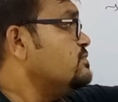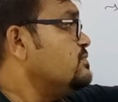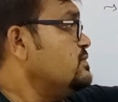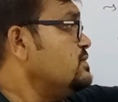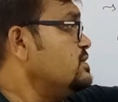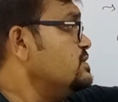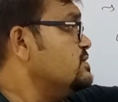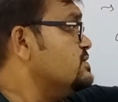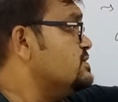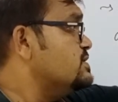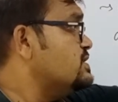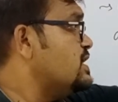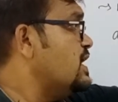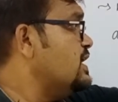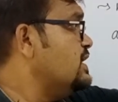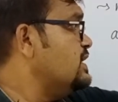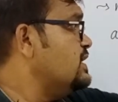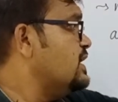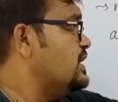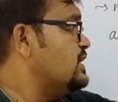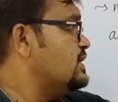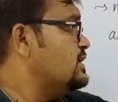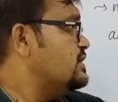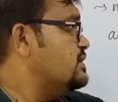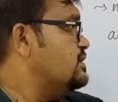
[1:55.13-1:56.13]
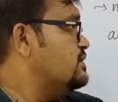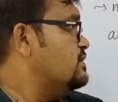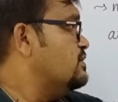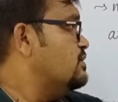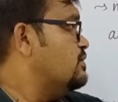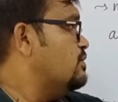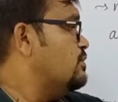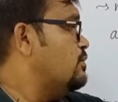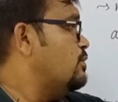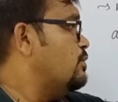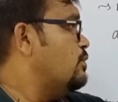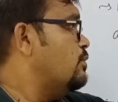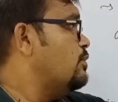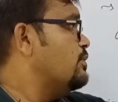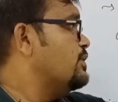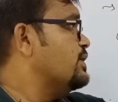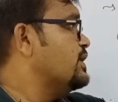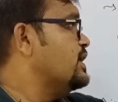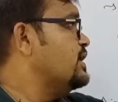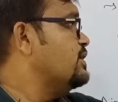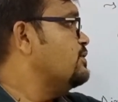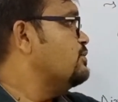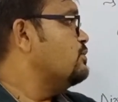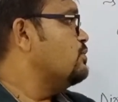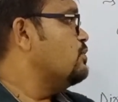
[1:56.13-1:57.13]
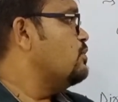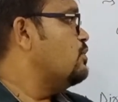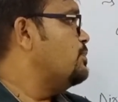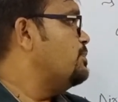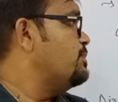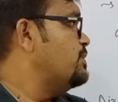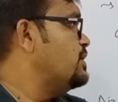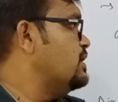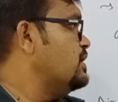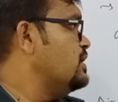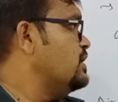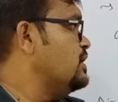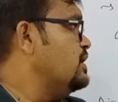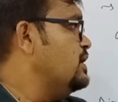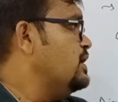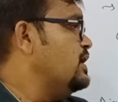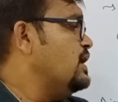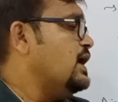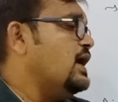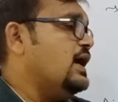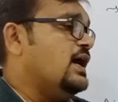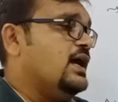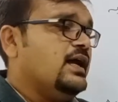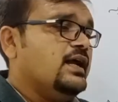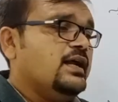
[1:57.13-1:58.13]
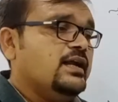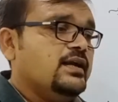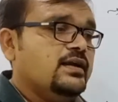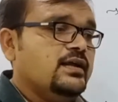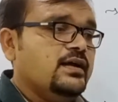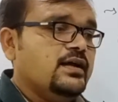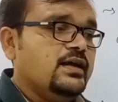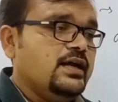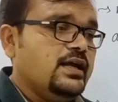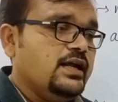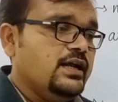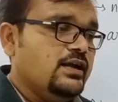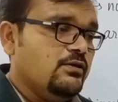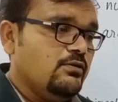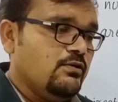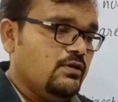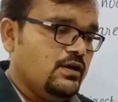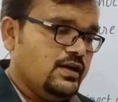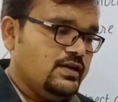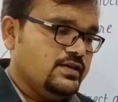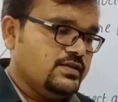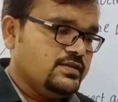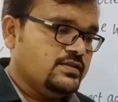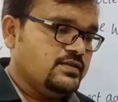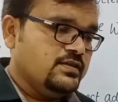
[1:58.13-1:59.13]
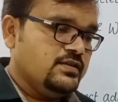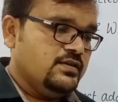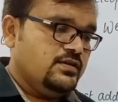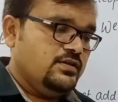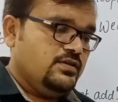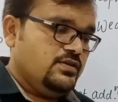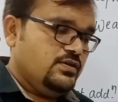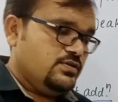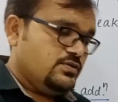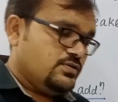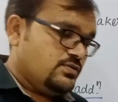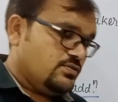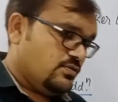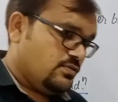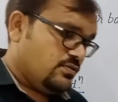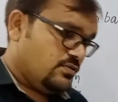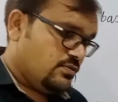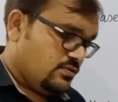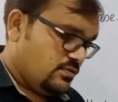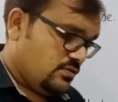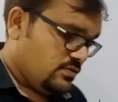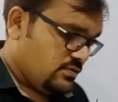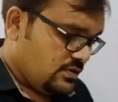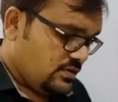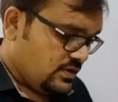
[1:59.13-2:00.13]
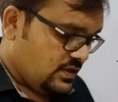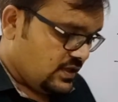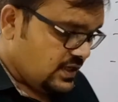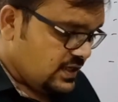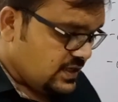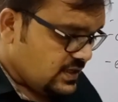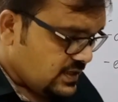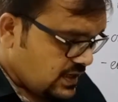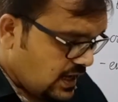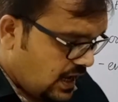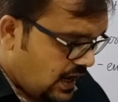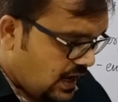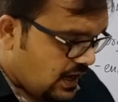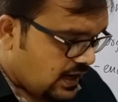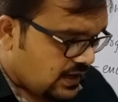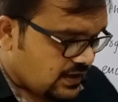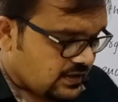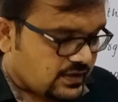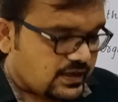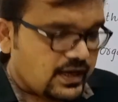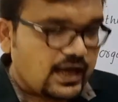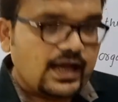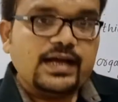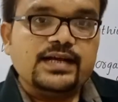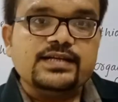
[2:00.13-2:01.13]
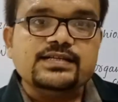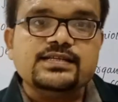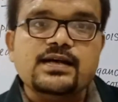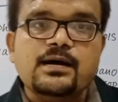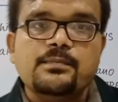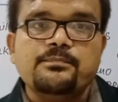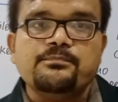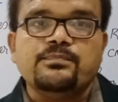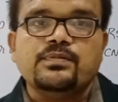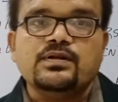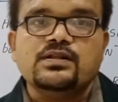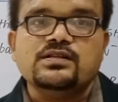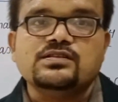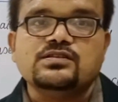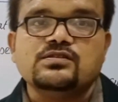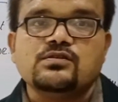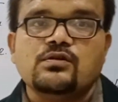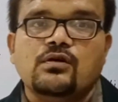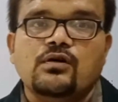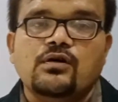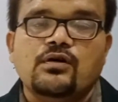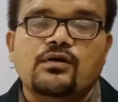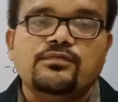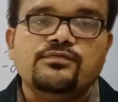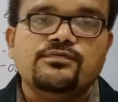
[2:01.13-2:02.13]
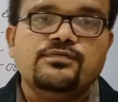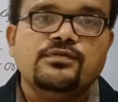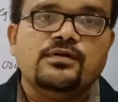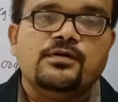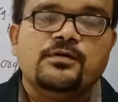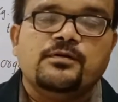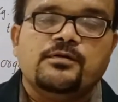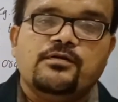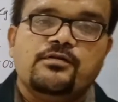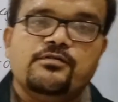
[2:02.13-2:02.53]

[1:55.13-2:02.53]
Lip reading: cyanide, organocopper and enolates. So these are the examples of a